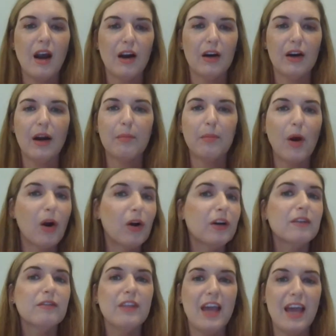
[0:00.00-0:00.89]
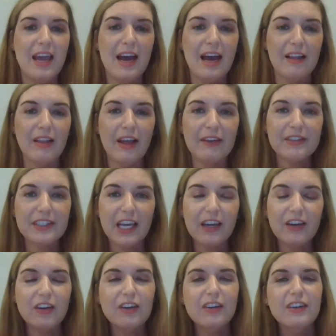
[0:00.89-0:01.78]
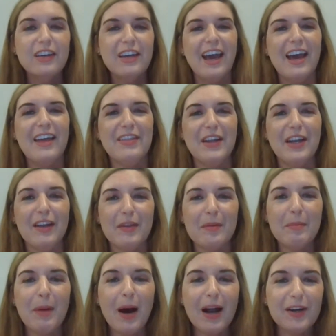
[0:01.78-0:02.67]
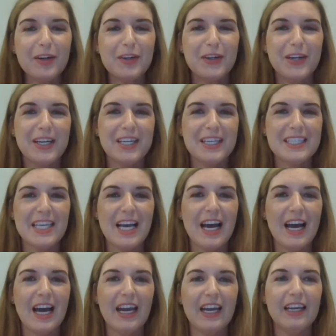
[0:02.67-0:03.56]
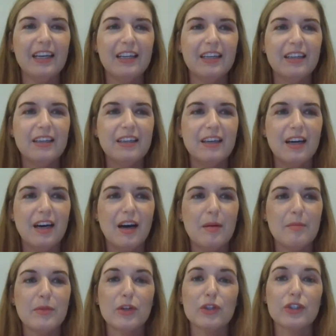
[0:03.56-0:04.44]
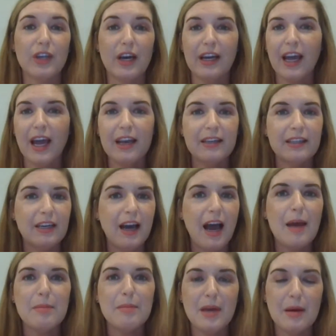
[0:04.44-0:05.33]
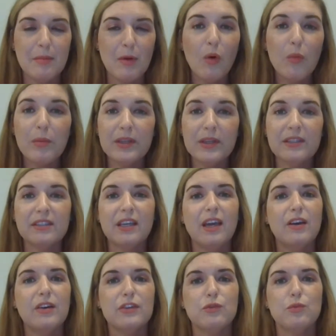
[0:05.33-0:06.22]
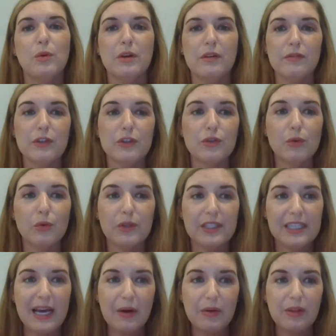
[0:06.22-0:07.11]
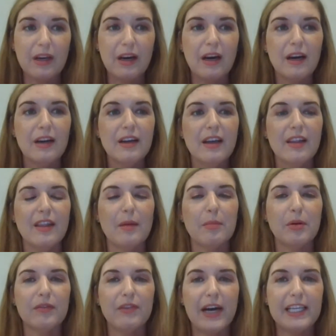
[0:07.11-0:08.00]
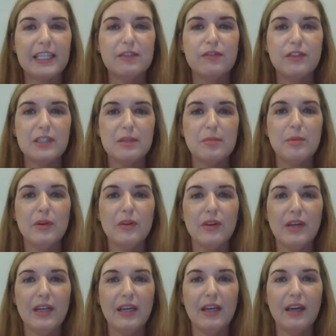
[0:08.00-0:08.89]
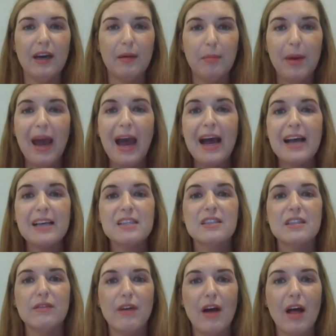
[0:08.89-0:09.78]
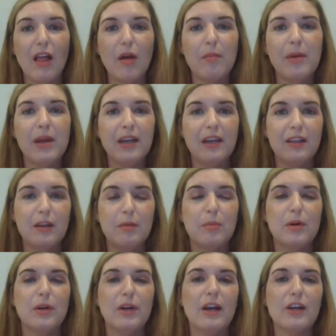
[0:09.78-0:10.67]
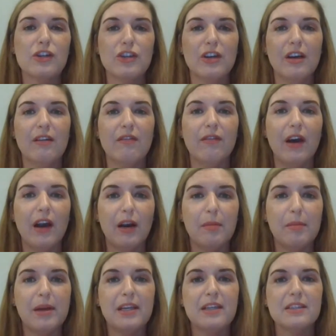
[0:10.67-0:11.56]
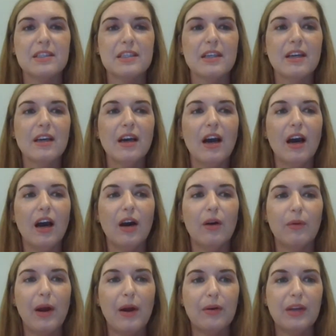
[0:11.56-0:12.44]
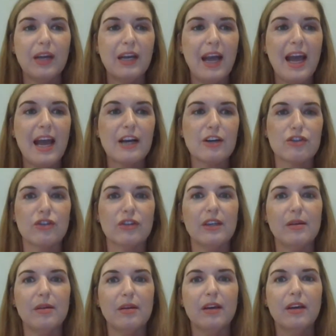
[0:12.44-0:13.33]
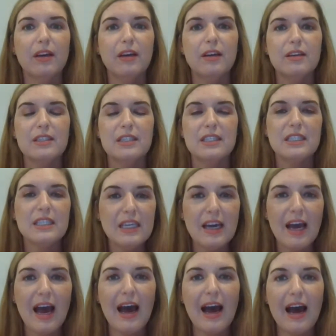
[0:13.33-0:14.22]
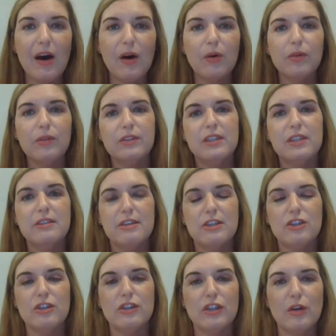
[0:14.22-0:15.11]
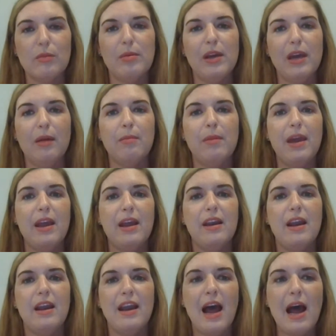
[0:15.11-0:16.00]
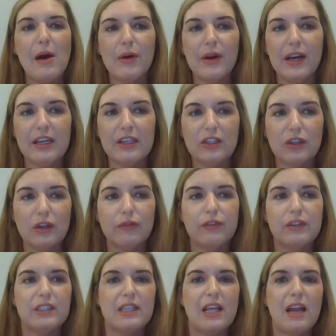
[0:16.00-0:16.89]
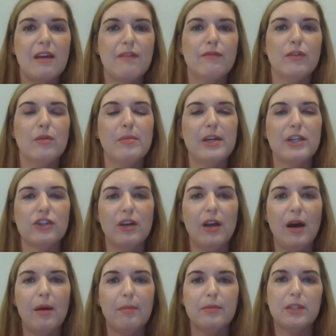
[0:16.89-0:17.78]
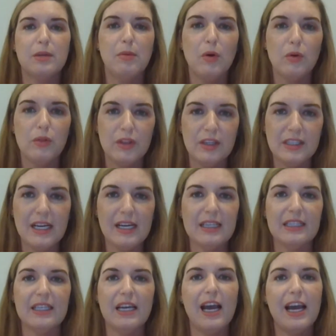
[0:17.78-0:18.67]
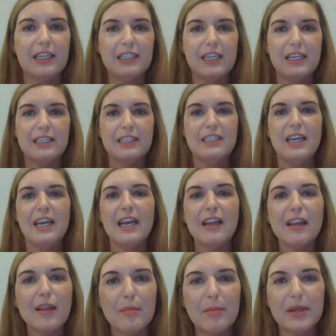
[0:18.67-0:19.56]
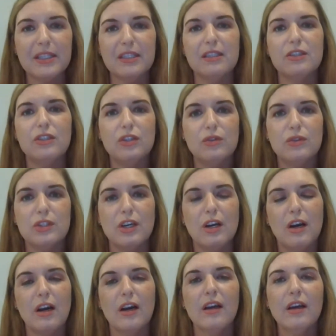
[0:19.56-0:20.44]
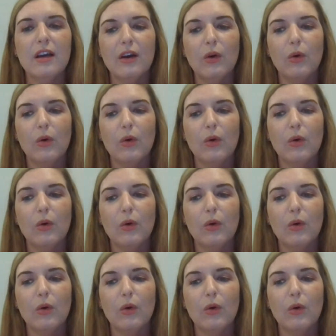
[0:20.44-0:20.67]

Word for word: are part of the A I lifecycle. And then on the monitoring side, Um, there's, again, I B M OpenScale is one of the tools out there that provides visibility past development in production environment around, can I actually see how decisions are being made and how can I surface that information up to both the data scientist and the business user